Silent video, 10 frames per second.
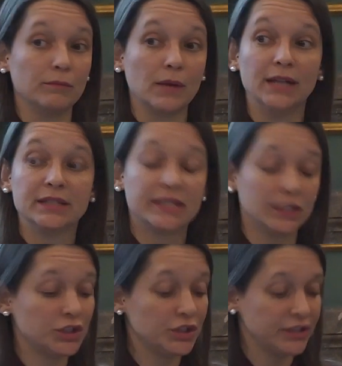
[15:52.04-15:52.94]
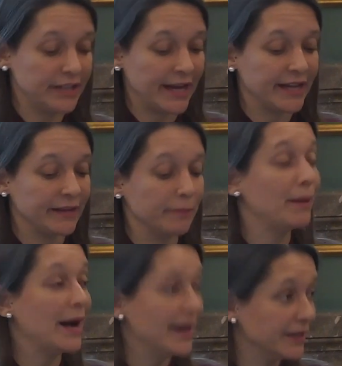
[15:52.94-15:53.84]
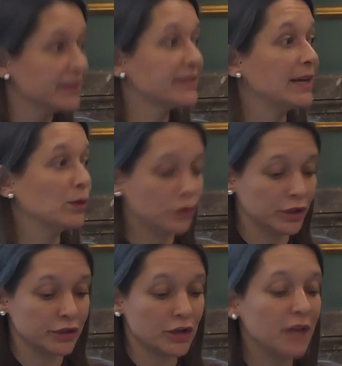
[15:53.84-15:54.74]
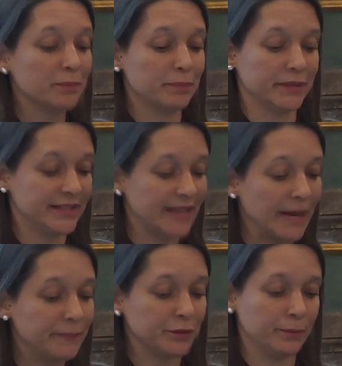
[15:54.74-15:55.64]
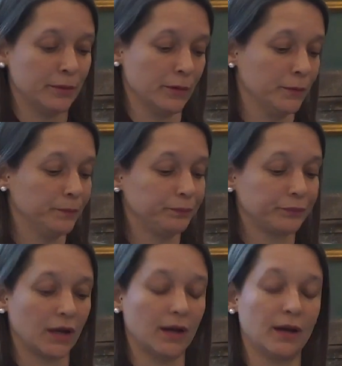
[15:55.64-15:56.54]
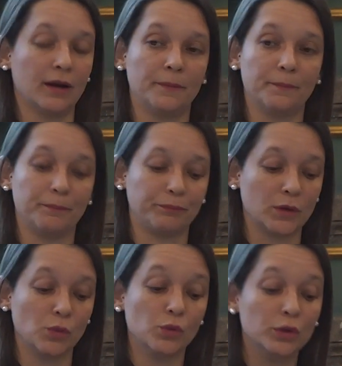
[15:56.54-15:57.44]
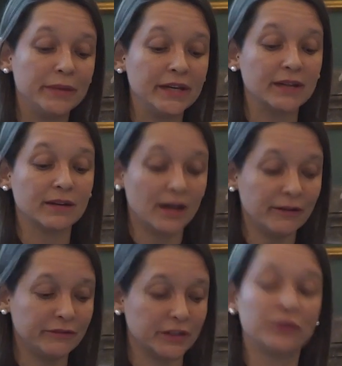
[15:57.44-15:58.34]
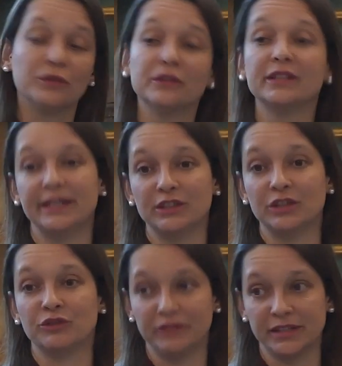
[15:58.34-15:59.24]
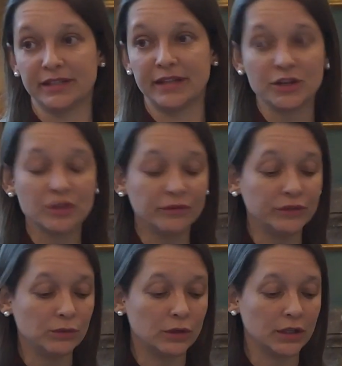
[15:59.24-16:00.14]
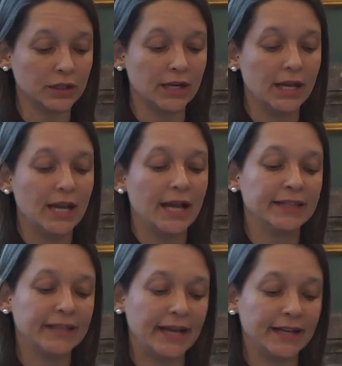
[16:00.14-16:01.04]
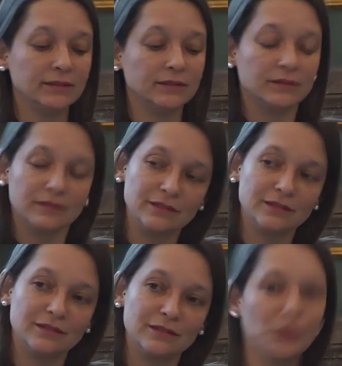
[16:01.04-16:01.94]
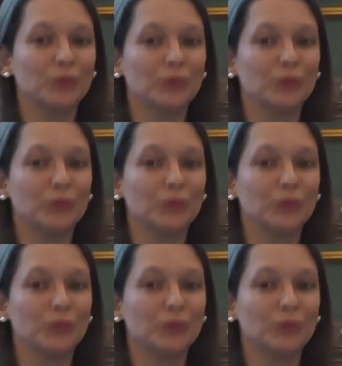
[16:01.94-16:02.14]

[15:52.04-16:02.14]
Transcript: Until today, patterns that were not perceptible will be uncovered through the data-driven stage of the work, and then will